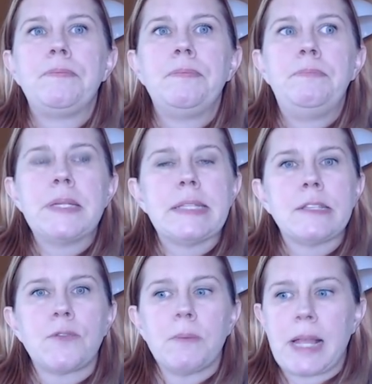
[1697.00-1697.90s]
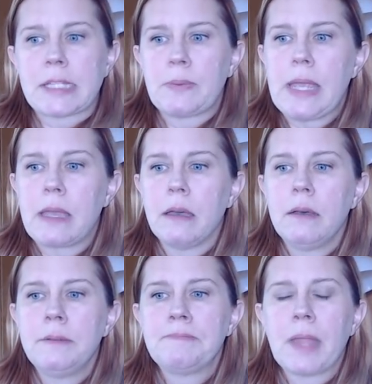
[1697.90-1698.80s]
business from last week.
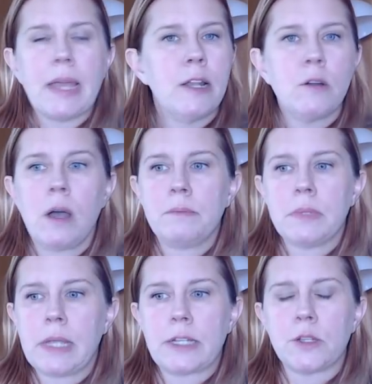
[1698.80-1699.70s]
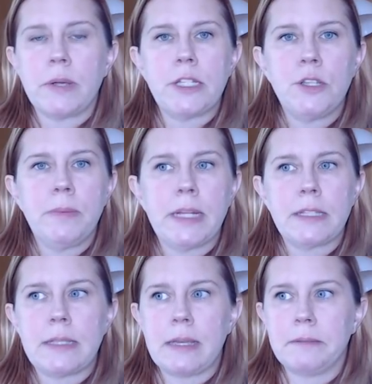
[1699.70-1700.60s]
I know I'm like 22
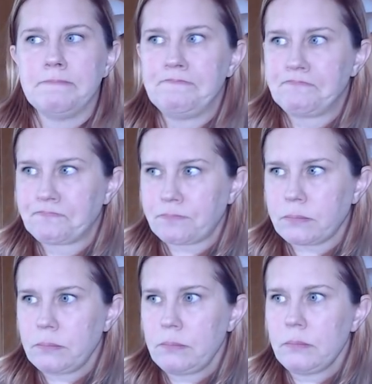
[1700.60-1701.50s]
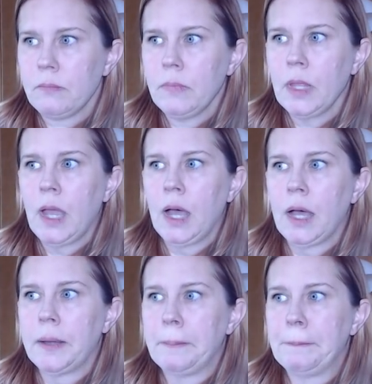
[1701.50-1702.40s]
minutes in.
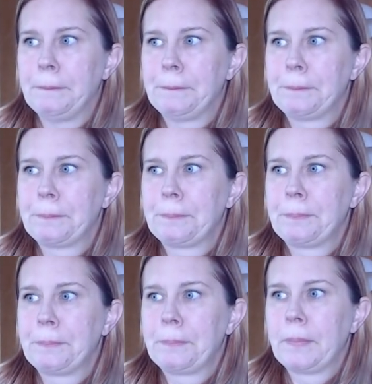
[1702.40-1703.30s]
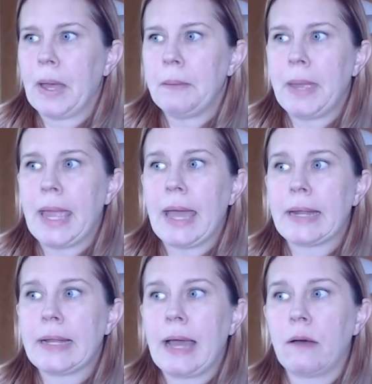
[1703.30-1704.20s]
Um, I may
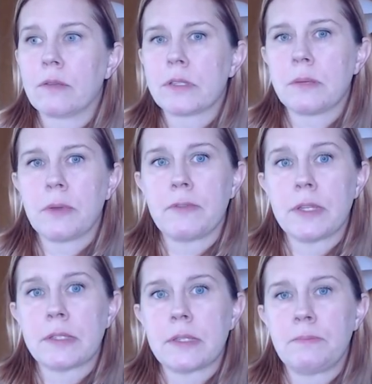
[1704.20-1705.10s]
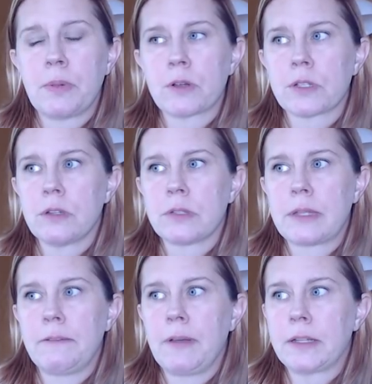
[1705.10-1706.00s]
edit out some of this personal
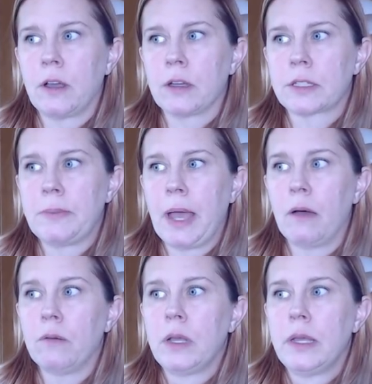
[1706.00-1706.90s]
stuff I talked about.